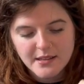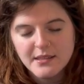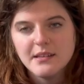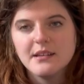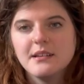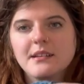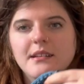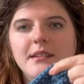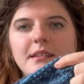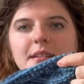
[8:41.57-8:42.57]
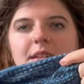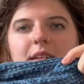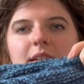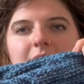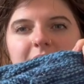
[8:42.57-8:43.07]
the
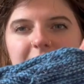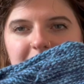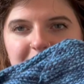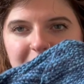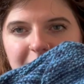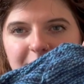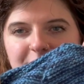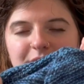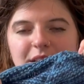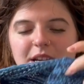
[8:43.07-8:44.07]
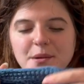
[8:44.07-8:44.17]
color change,